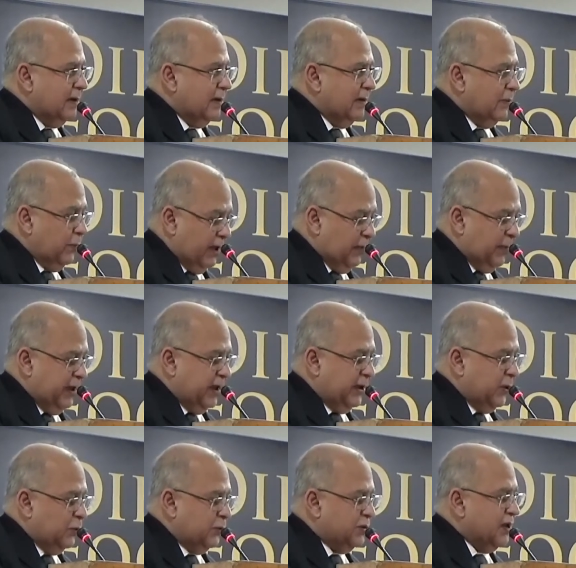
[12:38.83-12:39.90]
will be a
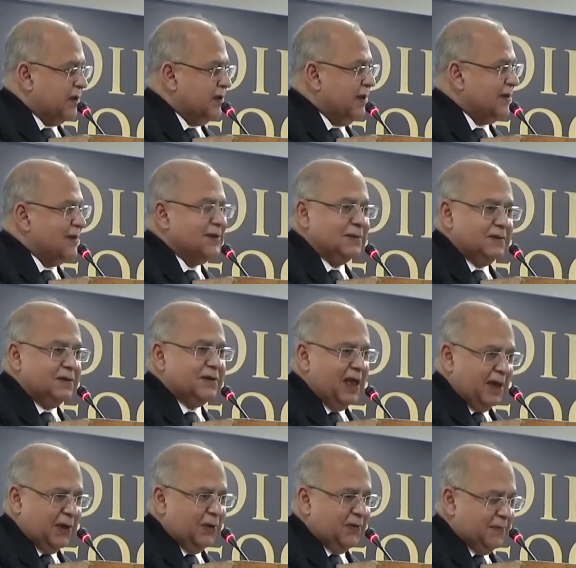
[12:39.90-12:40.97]
huge success.
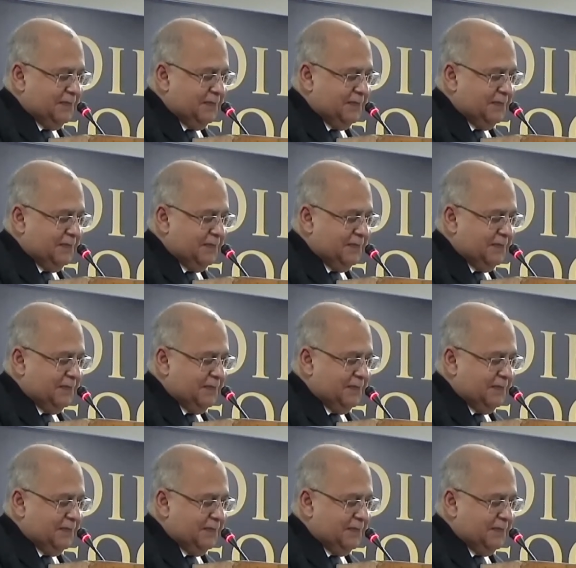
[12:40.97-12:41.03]
Thank you.